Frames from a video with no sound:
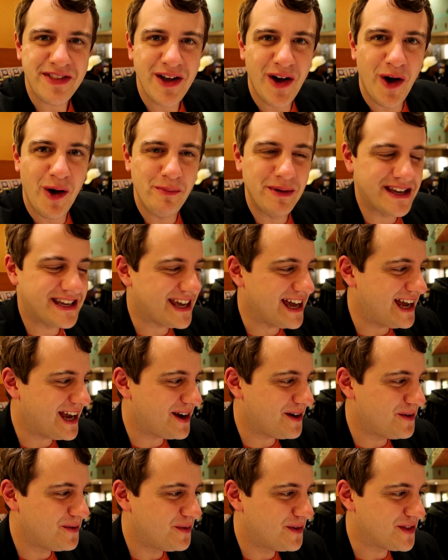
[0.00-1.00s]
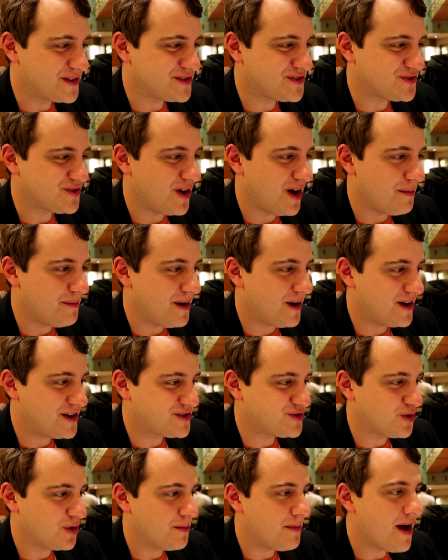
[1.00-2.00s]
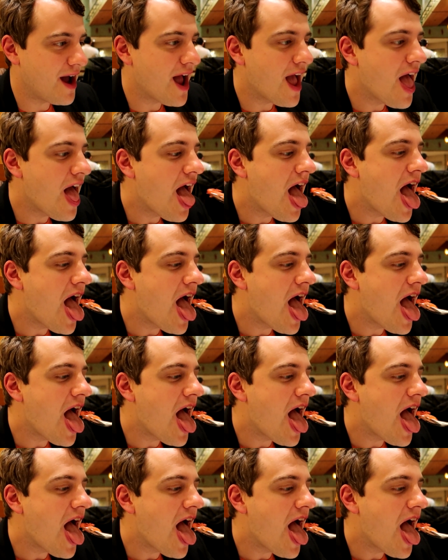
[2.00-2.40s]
for the almond cake with a strawberry sorbet.